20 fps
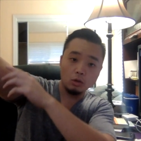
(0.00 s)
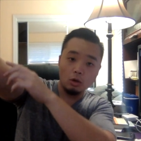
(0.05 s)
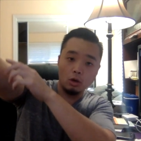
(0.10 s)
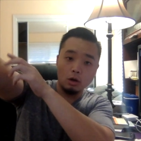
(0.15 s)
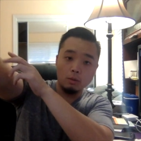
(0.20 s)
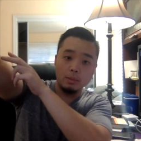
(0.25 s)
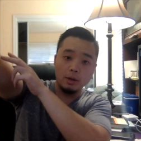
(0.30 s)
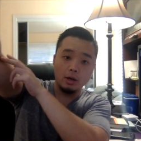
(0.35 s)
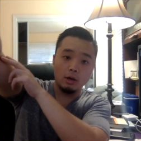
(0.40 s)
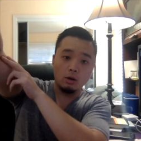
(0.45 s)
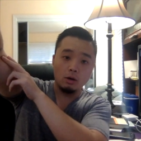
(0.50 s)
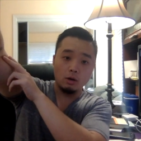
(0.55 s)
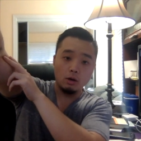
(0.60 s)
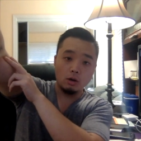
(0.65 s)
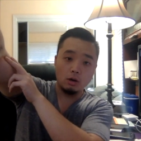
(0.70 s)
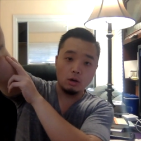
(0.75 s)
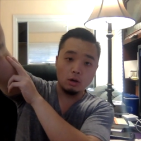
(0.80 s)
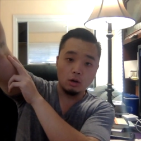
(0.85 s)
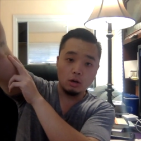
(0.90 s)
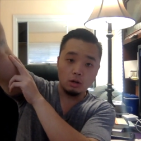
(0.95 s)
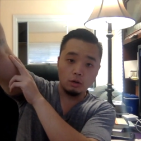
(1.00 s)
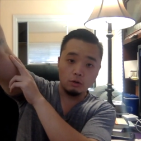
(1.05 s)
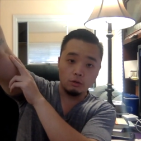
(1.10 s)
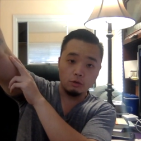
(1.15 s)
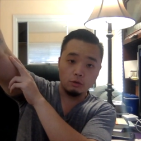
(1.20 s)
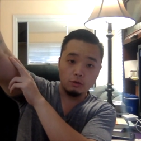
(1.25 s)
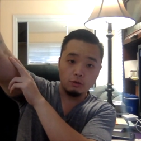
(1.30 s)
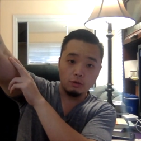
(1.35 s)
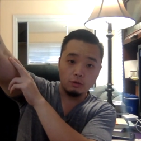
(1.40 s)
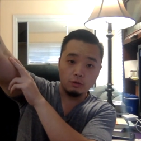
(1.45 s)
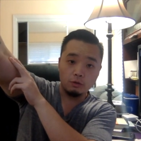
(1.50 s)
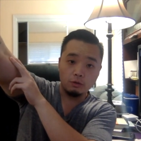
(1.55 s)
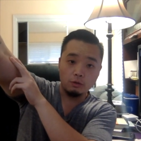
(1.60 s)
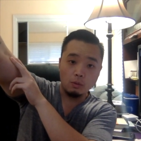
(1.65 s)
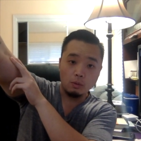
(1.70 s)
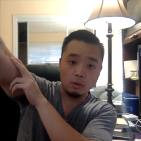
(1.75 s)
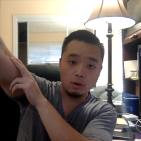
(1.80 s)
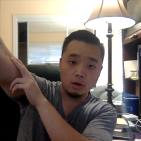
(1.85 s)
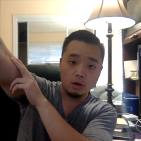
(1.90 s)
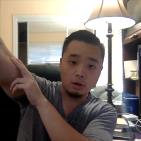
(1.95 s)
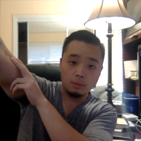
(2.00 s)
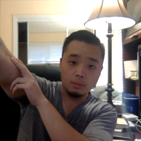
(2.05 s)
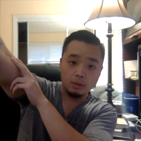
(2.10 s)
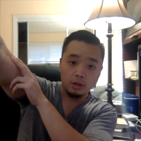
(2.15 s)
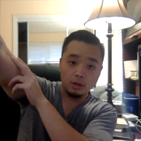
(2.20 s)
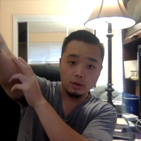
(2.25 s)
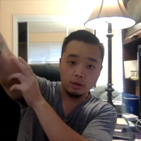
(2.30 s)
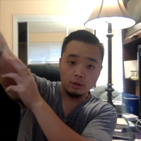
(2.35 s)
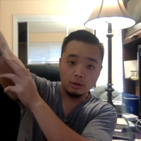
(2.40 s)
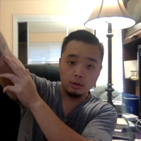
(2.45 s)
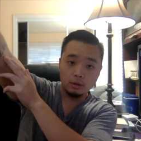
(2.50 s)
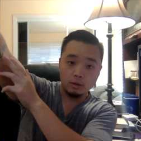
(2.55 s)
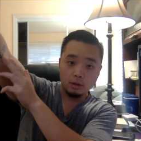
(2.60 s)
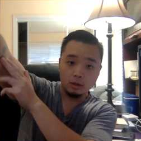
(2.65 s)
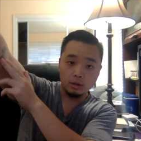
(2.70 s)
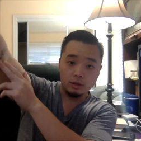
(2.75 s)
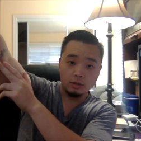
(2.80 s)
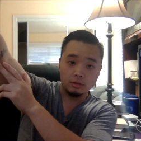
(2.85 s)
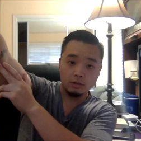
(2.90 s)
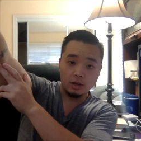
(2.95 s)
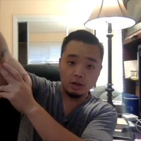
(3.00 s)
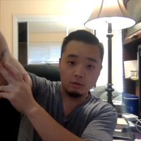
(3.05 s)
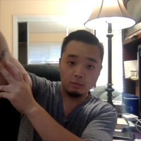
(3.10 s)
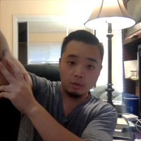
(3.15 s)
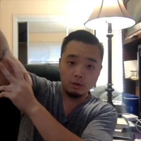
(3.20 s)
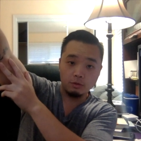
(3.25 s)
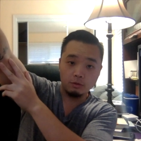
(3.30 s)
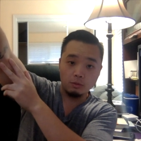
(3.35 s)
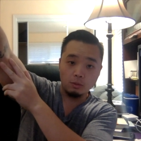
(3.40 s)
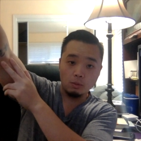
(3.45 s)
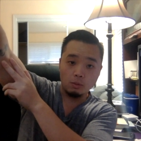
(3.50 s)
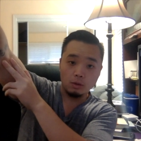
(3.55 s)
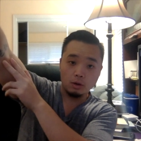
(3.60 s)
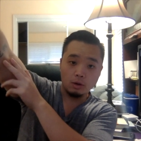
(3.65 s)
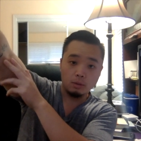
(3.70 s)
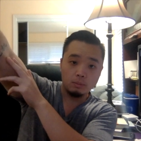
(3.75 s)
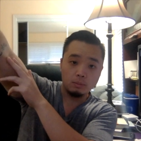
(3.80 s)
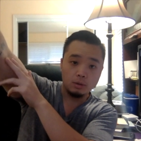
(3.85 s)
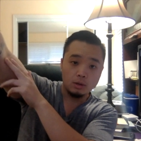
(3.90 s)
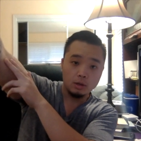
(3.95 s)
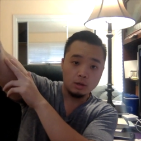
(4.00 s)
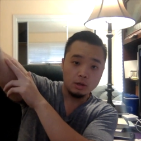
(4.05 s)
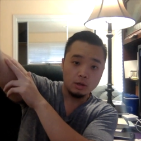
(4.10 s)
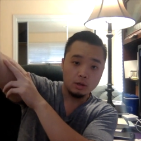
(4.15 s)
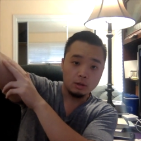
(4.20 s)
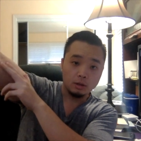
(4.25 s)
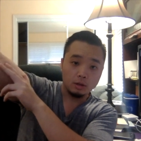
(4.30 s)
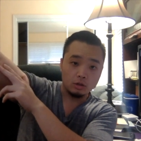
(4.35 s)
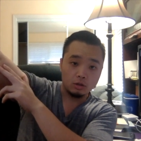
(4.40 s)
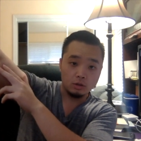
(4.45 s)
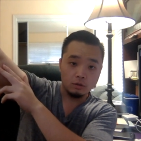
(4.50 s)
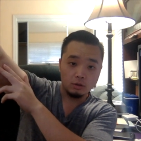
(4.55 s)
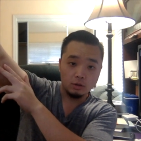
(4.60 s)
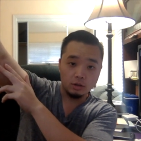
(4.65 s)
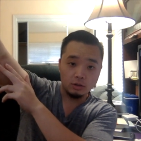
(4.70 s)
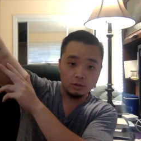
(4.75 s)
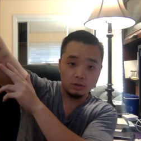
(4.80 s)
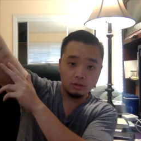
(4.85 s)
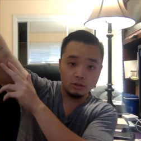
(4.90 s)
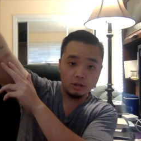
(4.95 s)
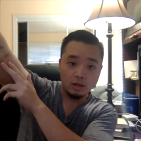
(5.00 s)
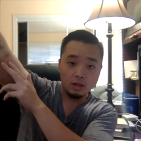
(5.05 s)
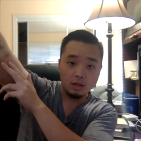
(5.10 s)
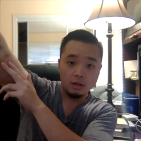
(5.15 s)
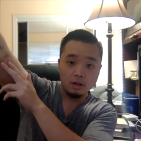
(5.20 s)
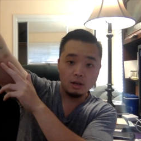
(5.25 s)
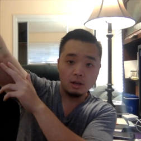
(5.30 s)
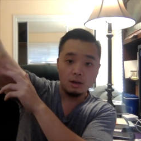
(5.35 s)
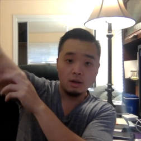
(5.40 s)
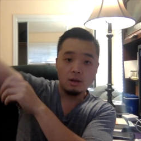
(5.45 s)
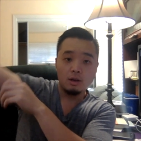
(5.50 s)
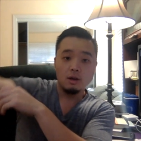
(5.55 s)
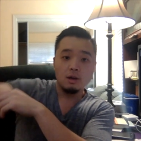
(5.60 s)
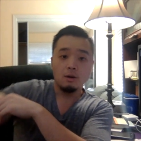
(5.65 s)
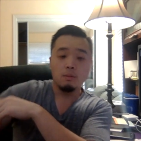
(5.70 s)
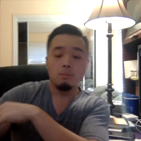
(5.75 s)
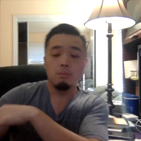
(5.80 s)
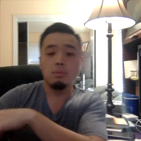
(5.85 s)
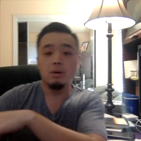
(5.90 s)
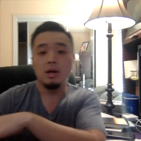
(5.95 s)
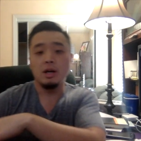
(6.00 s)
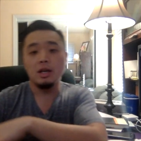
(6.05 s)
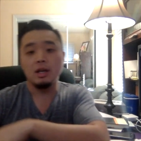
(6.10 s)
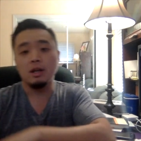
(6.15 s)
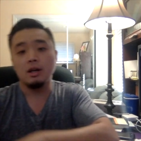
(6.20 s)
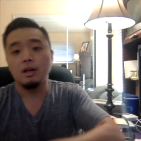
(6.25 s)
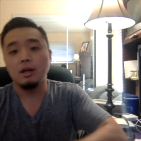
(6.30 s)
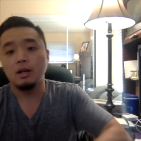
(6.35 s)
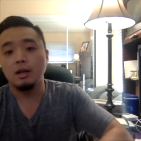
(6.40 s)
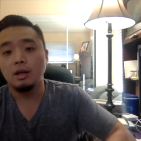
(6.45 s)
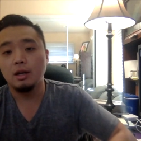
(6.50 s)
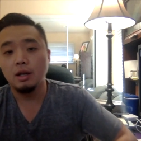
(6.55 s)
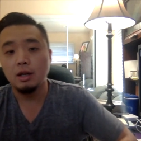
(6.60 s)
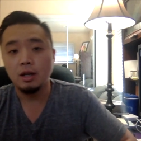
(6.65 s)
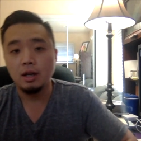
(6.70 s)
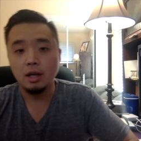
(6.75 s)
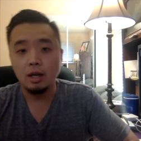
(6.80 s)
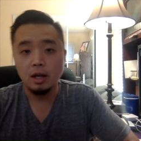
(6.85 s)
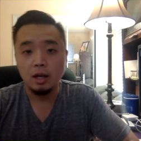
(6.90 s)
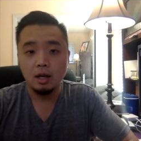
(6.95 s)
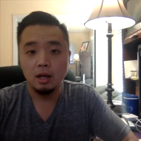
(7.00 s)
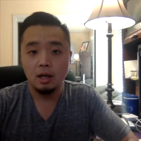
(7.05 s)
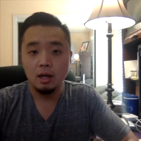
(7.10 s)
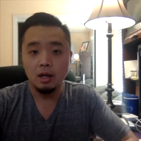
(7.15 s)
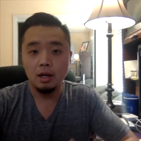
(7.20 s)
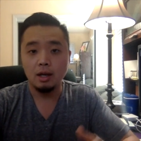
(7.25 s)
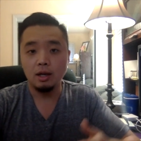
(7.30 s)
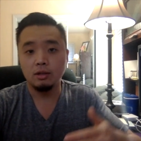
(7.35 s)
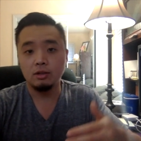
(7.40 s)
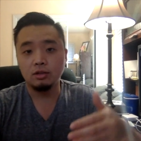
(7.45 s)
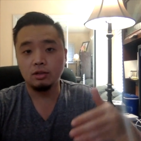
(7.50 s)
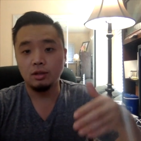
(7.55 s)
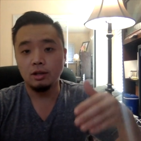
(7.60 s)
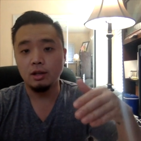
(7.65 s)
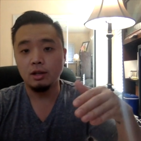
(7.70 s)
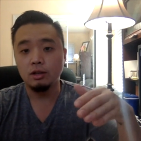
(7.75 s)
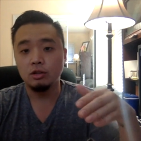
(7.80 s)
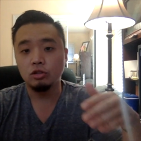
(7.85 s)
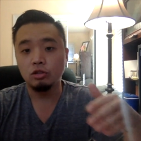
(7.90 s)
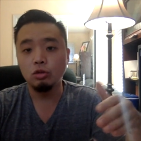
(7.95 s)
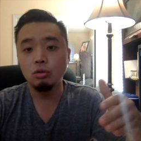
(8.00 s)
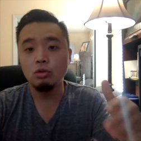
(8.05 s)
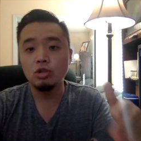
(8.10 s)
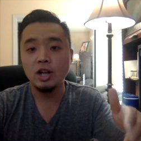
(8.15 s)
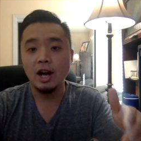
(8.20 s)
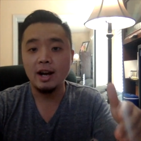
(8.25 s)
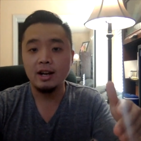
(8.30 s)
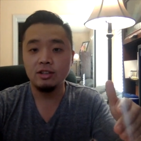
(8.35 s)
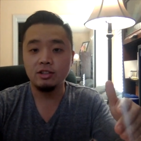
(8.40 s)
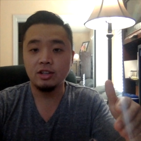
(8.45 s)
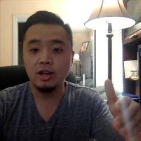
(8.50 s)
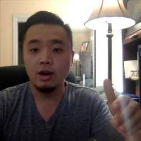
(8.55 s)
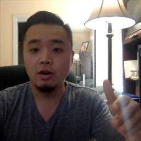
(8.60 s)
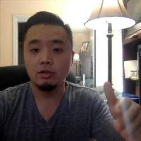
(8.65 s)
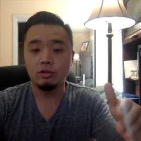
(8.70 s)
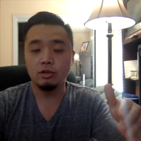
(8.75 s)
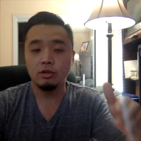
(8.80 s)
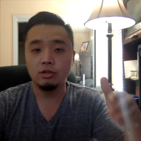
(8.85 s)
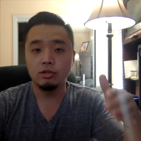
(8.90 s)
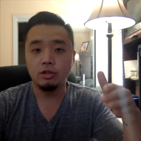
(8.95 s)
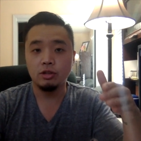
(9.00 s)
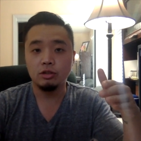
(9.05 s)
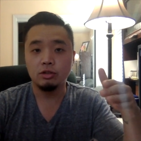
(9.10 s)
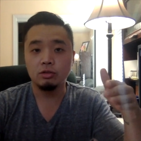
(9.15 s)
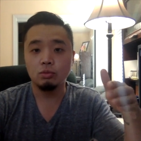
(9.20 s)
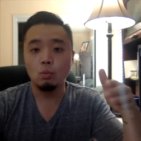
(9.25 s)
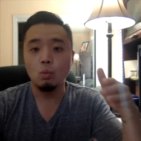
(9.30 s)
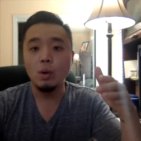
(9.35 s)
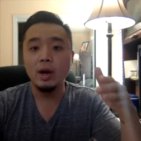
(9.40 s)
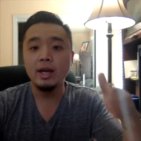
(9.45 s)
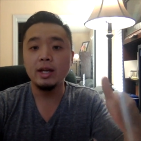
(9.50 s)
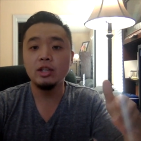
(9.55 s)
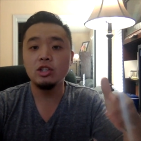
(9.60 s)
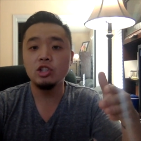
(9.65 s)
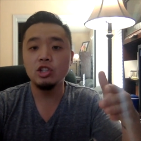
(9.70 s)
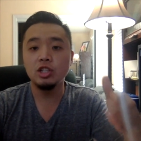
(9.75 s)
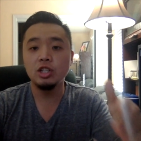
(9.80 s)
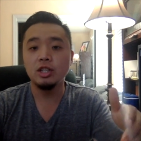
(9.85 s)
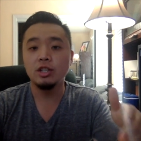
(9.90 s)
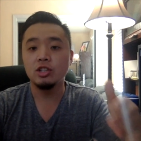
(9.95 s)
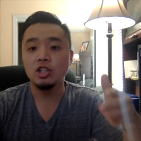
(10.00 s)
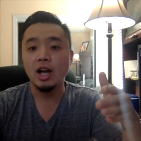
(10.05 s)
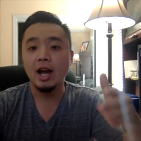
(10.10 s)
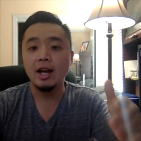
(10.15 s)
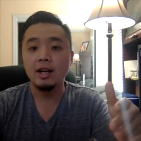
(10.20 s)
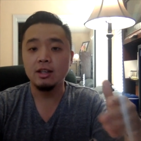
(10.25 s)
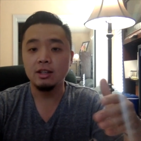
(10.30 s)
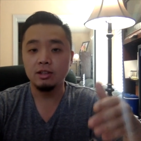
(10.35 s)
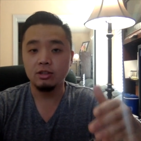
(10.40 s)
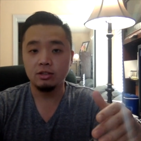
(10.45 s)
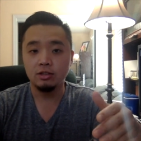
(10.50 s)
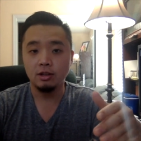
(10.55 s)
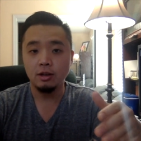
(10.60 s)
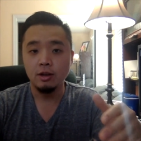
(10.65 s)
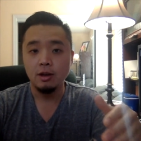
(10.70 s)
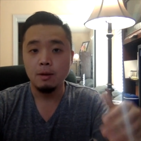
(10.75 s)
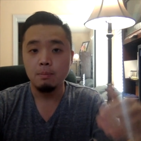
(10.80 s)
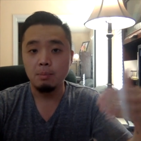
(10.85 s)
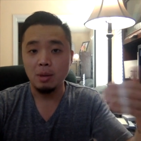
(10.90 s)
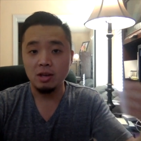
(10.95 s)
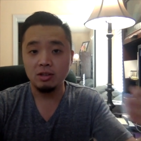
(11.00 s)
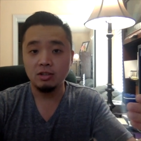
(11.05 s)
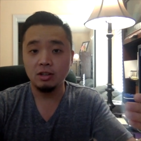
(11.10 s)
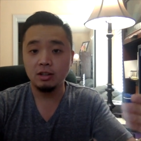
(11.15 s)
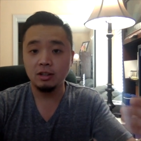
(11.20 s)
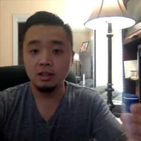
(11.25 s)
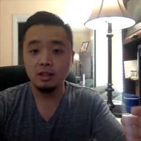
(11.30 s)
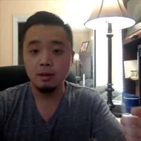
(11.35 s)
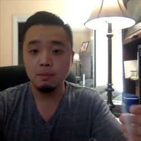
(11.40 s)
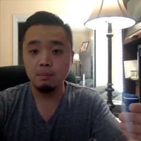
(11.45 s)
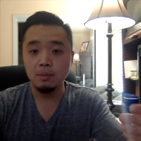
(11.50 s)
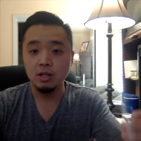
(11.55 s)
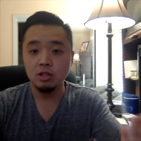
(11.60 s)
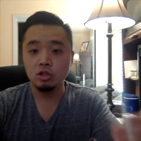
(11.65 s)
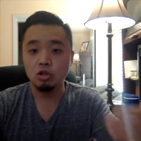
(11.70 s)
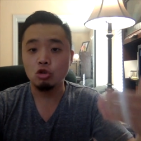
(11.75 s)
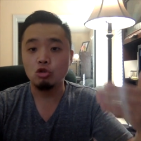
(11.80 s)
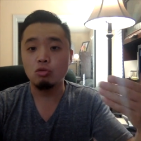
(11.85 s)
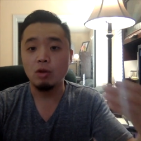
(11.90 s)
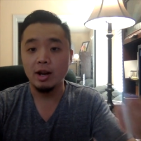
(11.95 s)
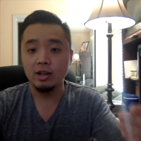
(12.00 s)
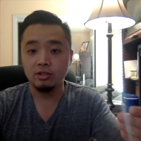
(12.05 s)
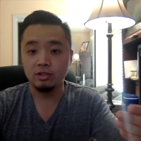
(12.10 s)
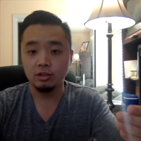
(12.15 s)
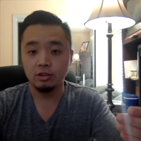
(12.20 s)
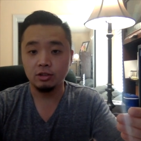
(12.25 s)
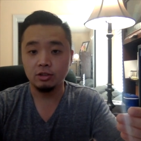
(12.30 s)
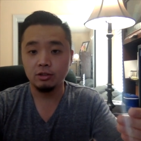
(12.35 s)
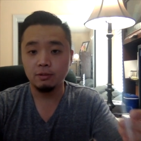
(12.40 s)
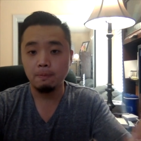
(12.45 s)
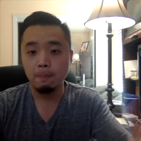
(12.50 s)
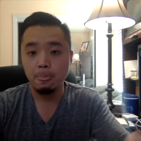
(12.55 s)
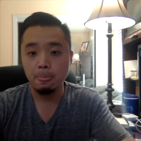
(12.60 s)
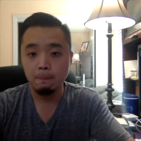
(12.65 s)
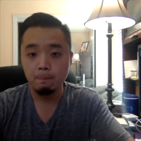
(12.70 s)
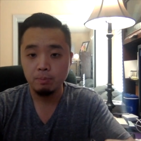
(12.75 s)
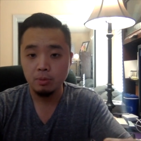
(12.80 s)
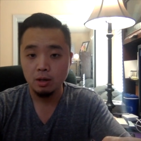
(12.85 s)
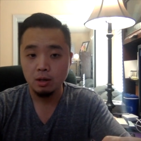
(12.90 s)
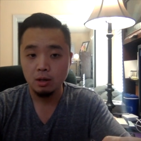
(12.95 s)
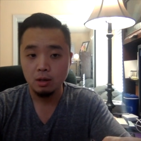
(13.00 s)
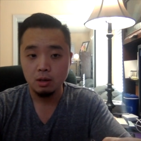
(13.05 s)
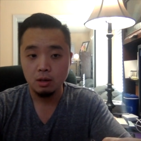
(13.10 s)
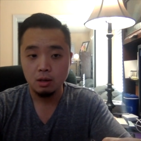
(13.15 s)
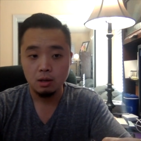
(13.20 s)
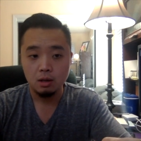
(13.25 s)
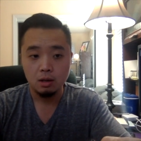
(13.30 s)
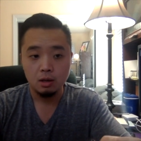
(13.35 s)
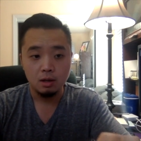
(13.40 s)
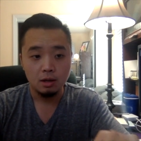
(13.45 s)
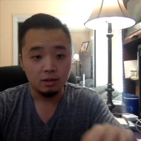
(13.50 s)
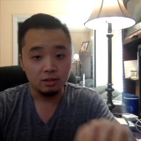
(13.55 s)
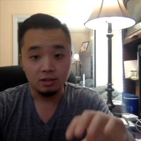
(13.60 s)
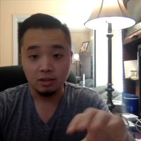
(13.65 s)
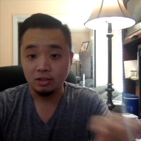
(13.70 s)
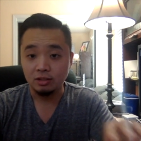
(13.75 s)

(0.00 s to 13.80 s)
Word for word: on my forearm here, inside of my forearm. Not sure if you can see it, but it's two Chinese characters. It's Wei Ji in Chinese. Basically, it means crisis. It's the